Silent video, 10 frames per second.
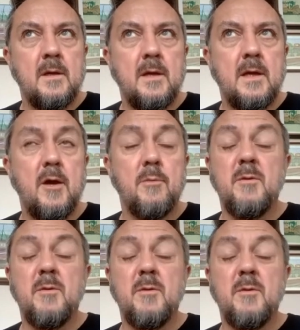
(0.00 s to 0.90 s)
Opened
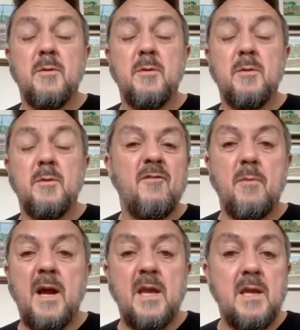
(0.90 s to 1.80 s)
a bakery, had it for
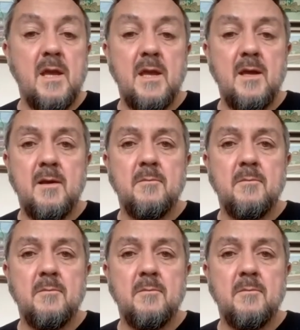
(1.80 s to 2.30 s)
about a year.